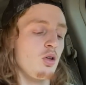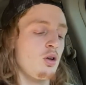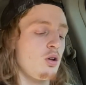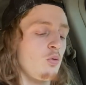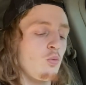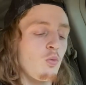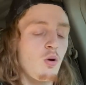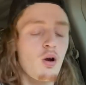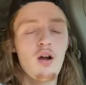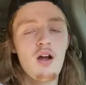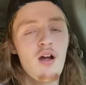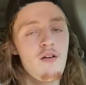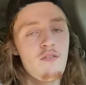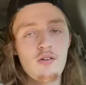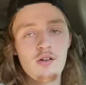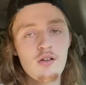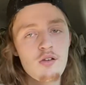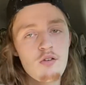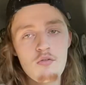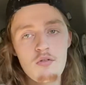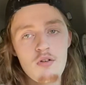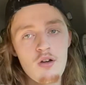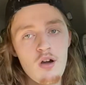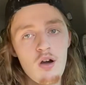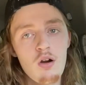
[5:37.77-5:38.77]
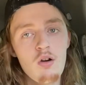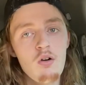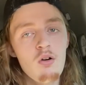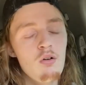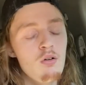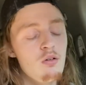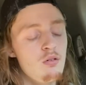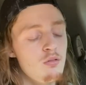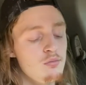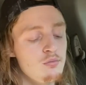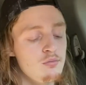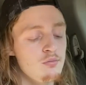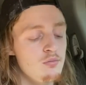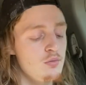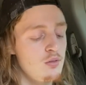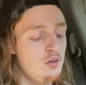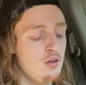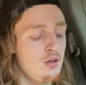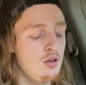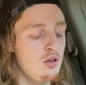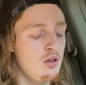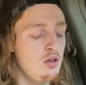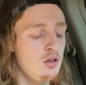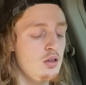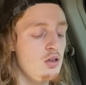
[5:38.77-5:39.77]
Wherever you go,
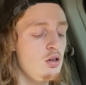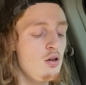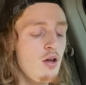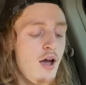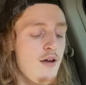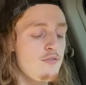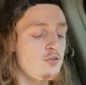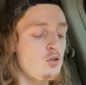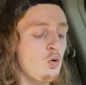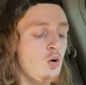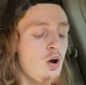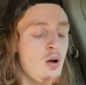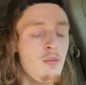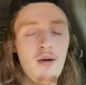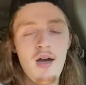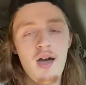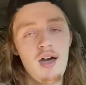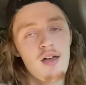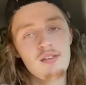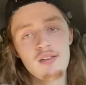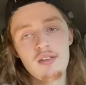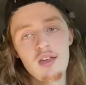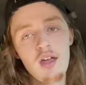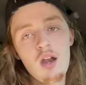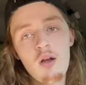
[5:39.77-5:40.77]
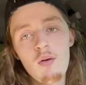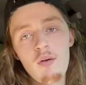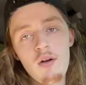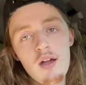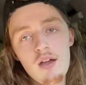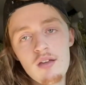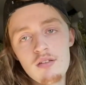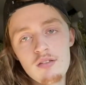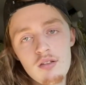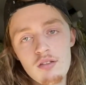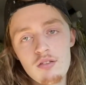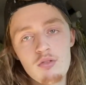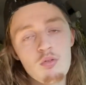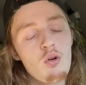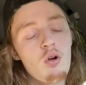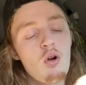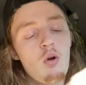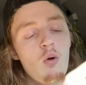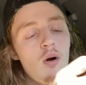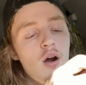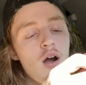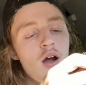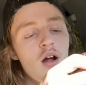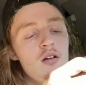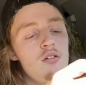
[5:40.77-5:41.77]
you have to wear a mask anyways. It's
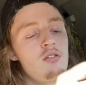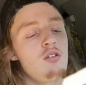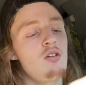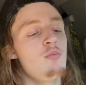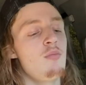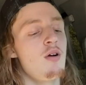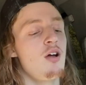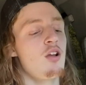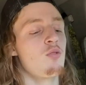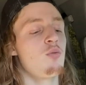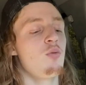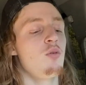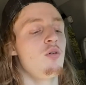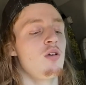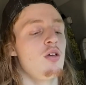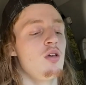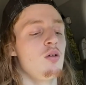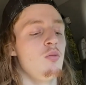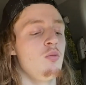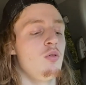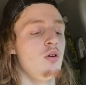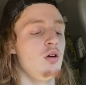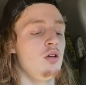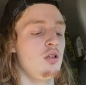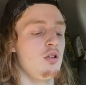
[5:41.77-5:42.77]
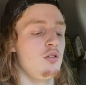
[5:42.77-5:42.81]
required, so you might as well get one.